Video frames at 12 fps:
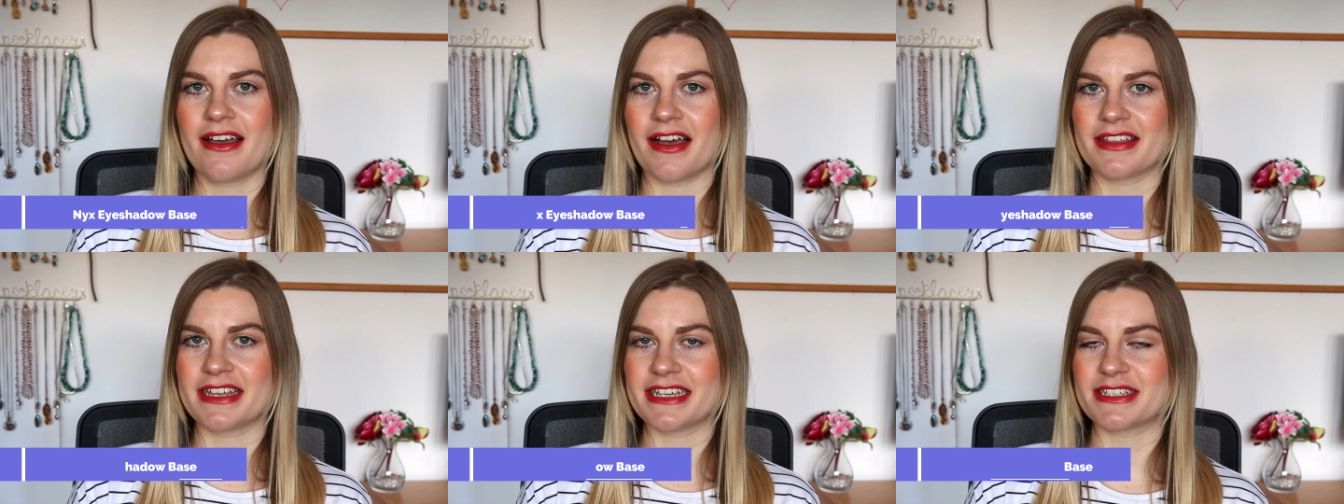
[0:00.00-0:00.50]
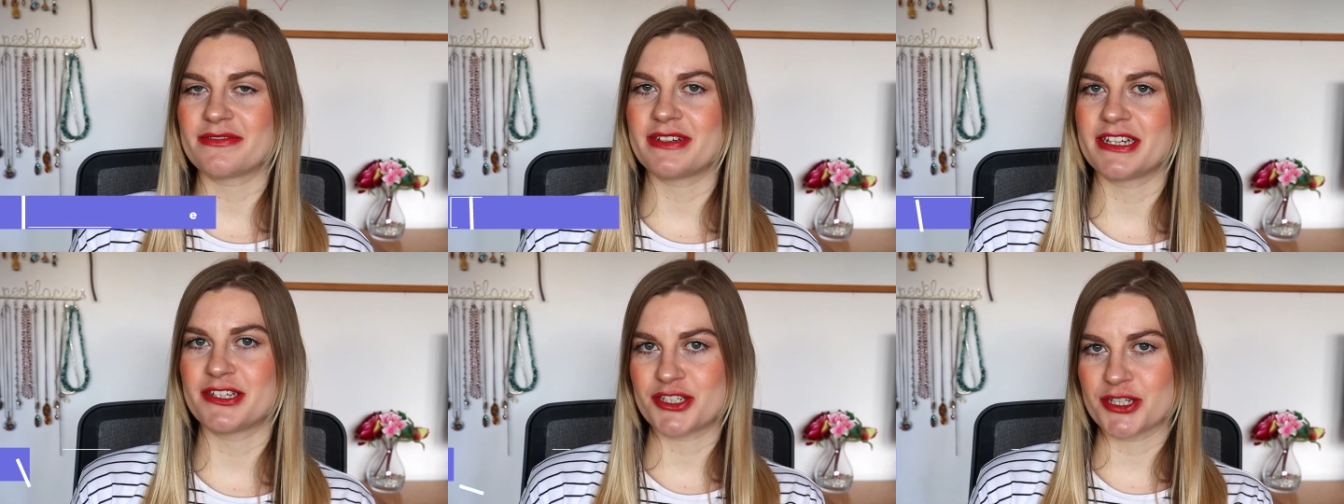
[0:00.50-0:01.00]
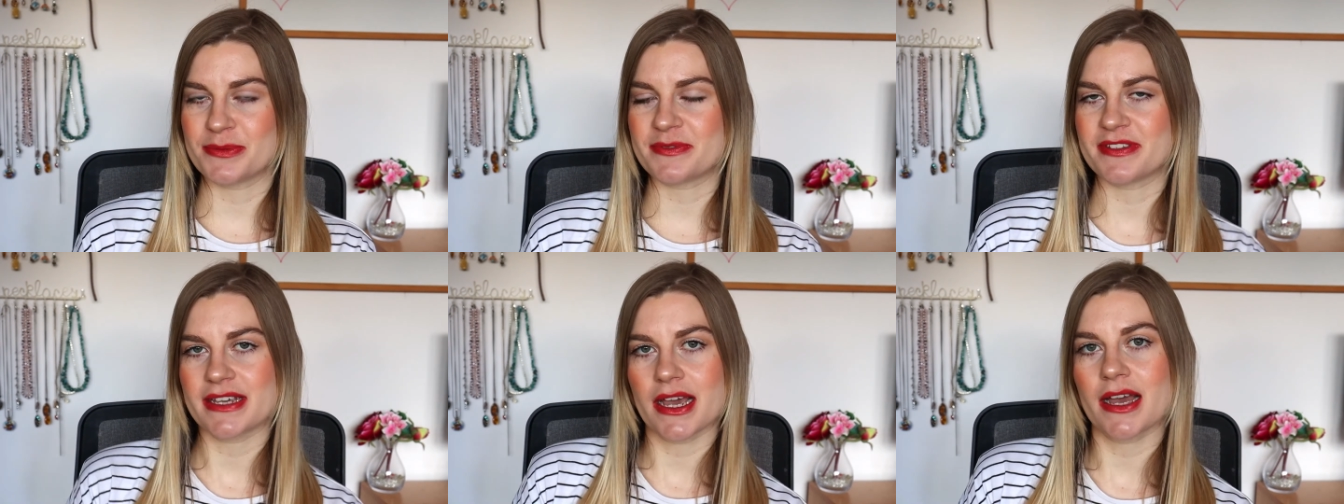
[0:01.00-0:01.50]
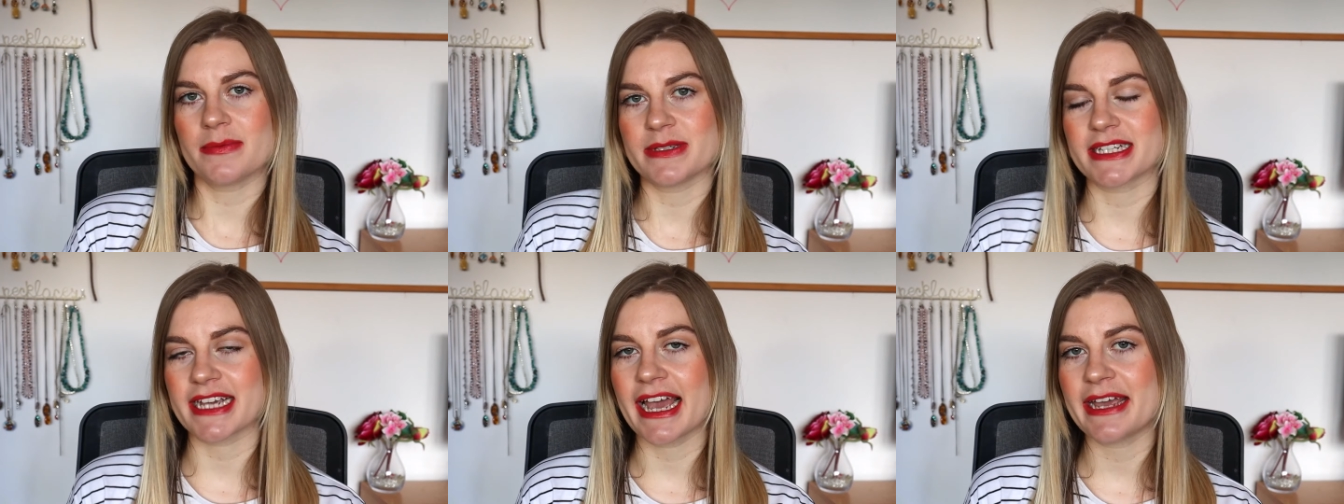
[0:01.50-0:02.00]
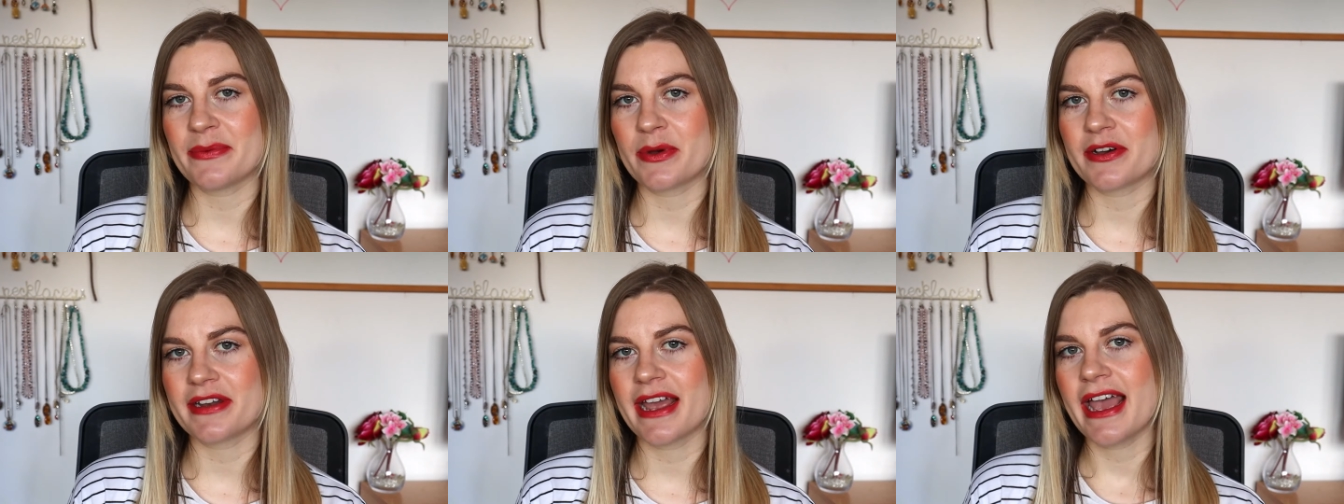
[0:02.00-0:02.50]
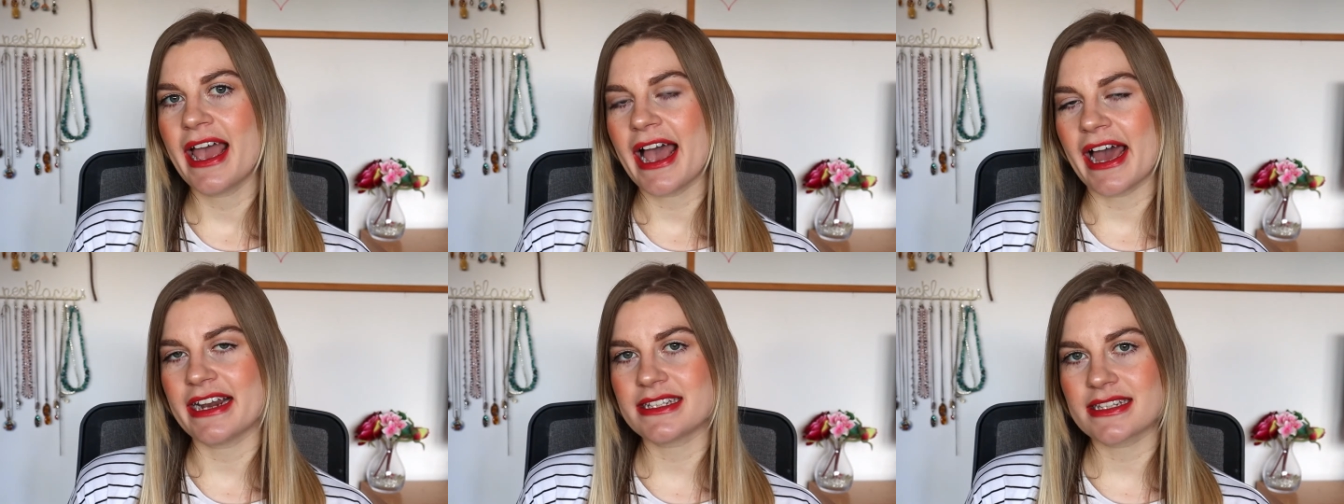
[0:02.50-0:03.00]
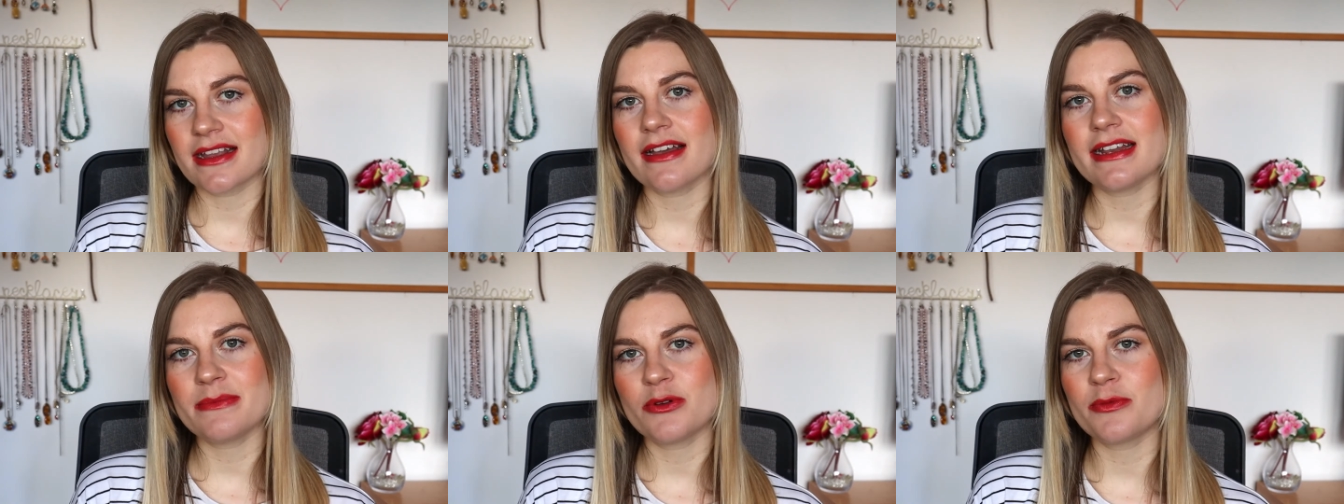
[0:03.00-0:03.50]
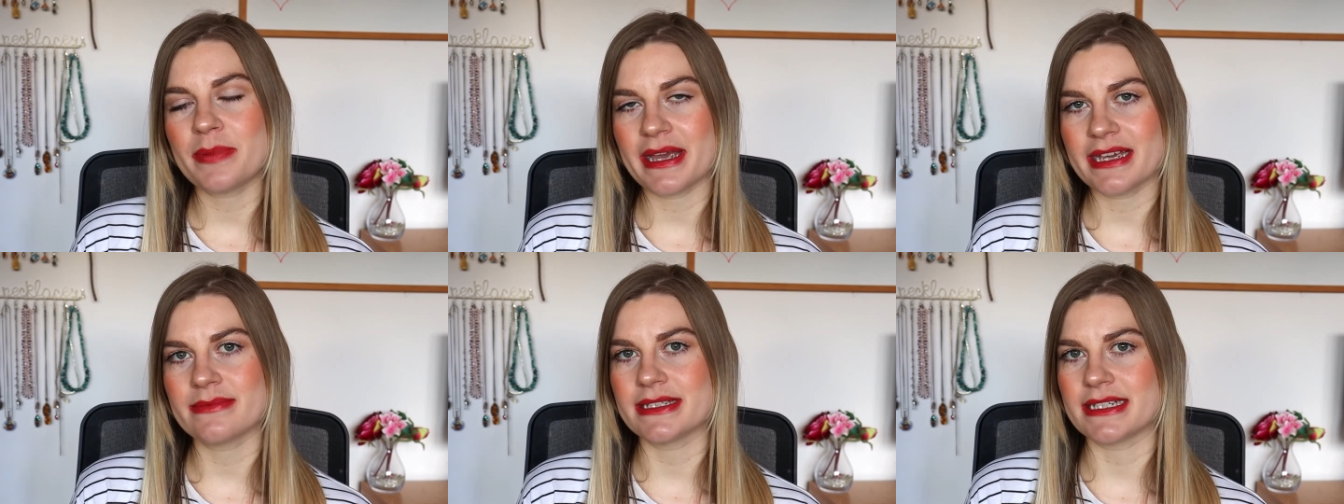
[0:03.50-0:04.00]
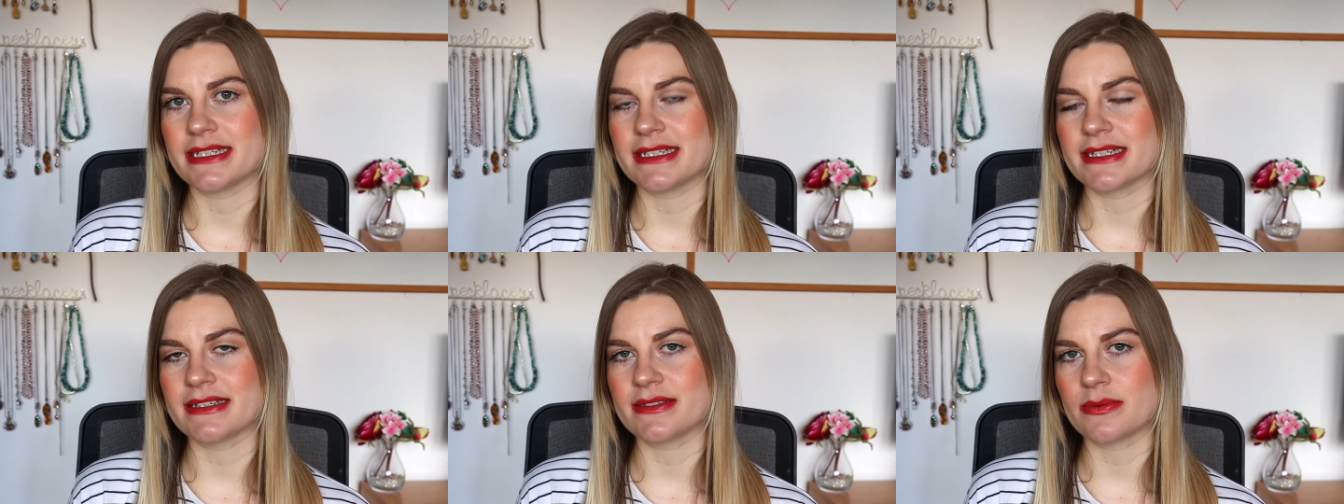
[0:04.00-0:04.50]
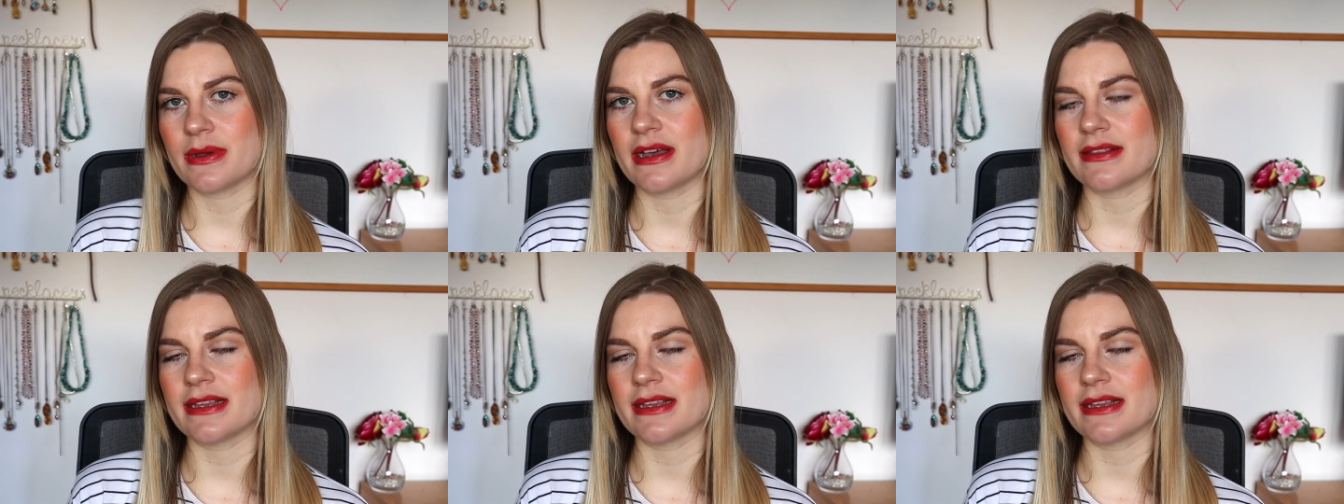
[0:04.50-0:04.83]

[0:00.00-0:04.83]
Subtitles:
I think it's a really good dupe for the Urban Decay one, and it's slightly more pigmented as well.